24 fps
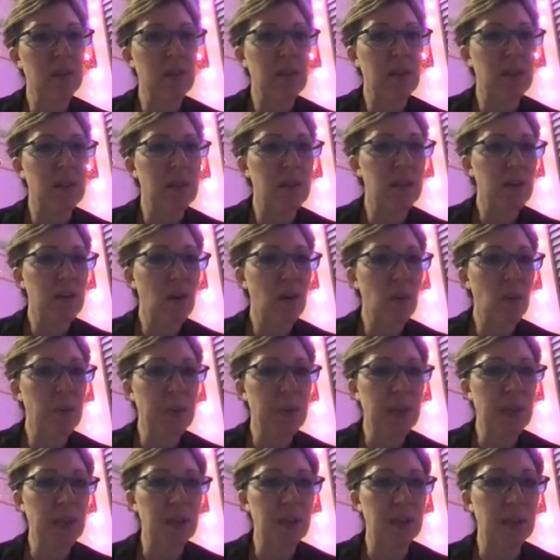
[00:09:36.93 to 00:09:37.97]

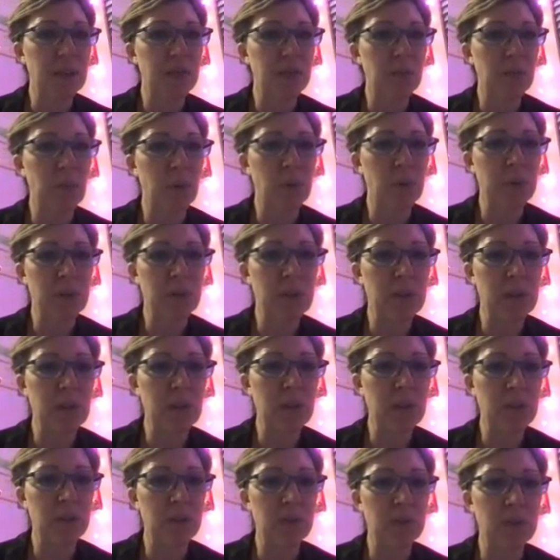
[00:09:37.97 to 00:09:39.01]
Ethiopia. Important to
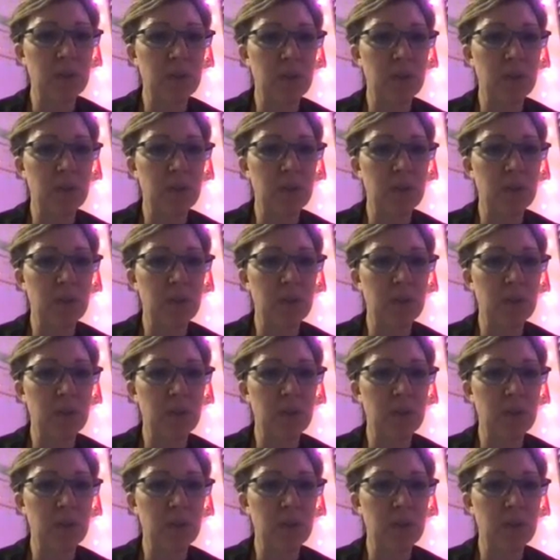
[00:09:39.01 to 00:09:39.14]
note.